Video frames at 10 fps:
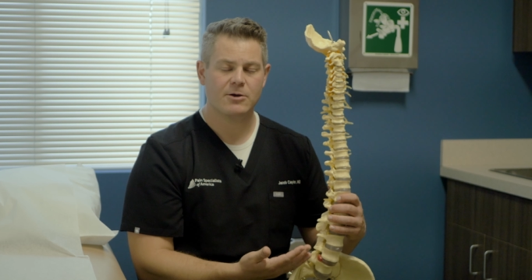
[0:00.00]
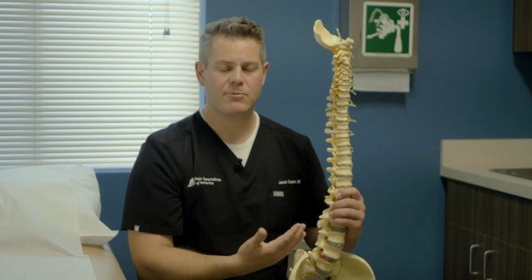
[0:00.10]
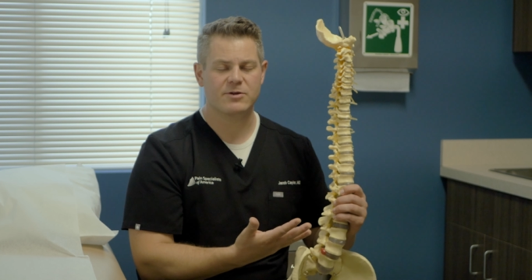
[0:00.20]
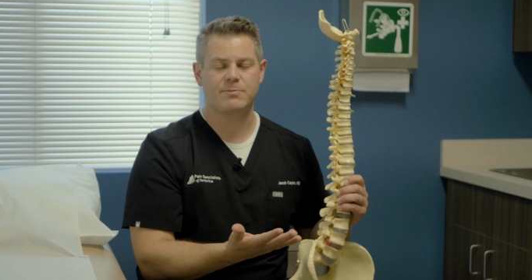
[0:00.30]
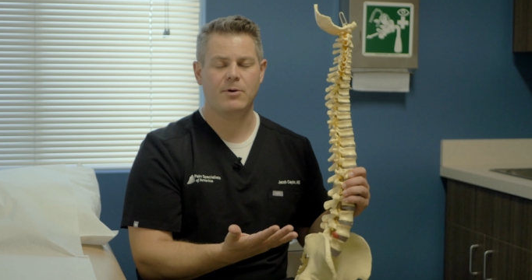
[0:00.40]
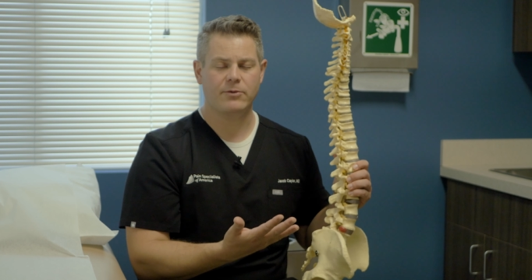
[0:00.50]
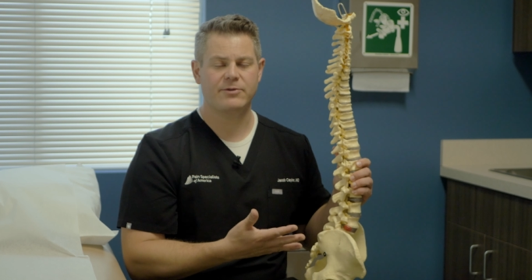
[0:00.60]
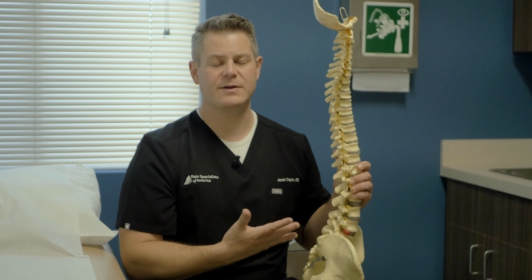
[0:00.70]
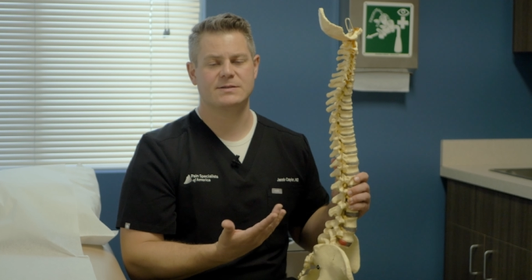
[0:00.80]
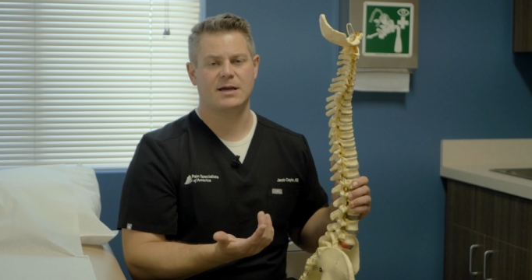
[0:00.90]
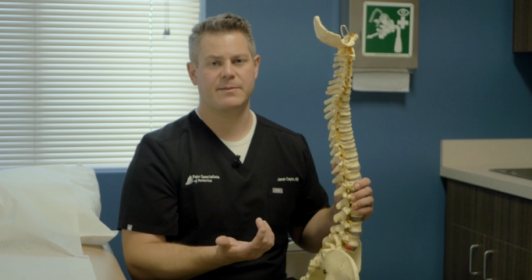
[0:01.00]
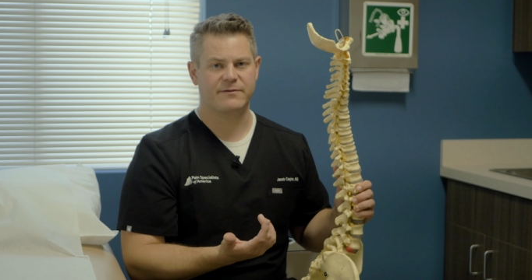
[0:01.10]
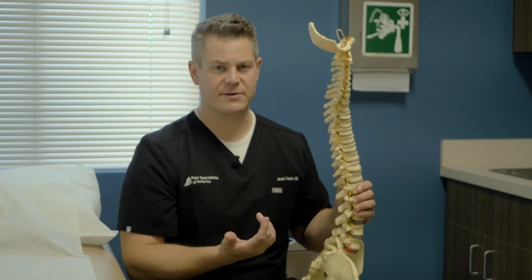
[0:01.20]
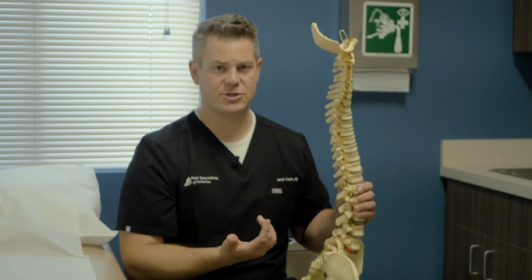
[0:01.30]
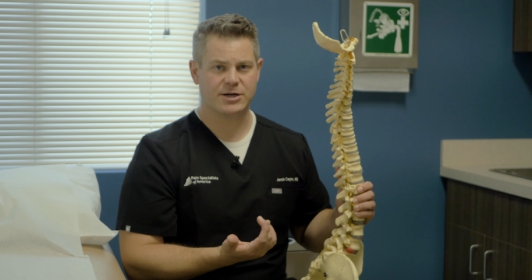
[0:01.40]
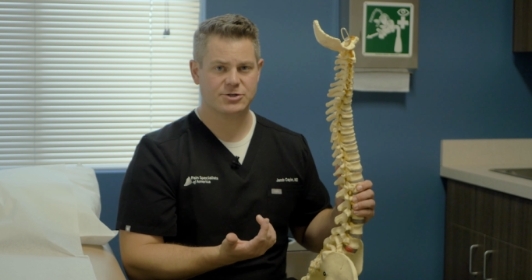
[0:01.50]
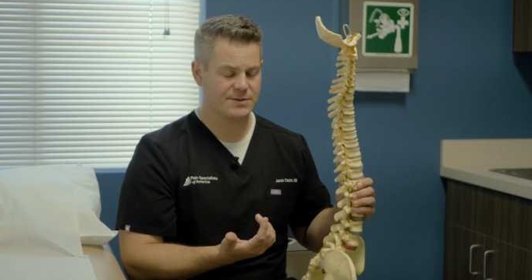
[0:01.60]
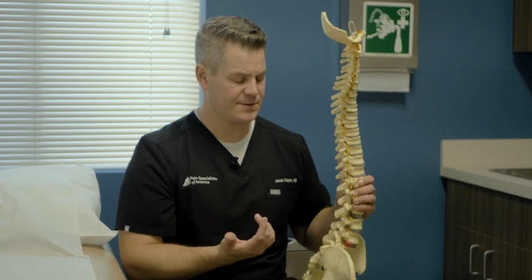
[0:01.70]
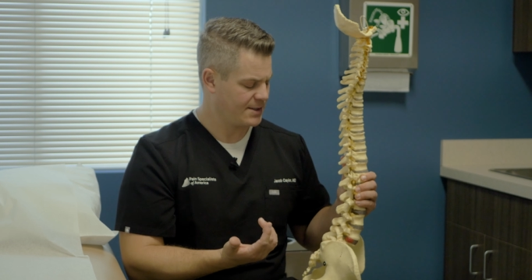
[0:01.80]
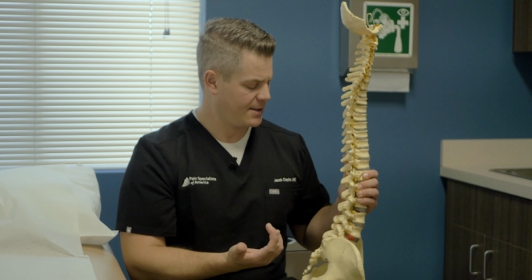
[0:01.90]
With both of these type of
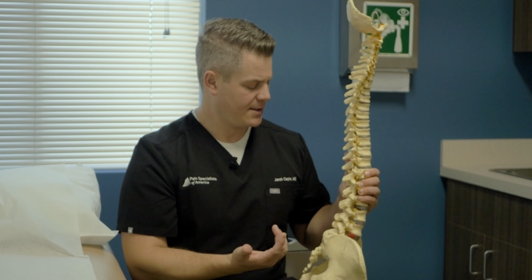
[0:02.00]
injections,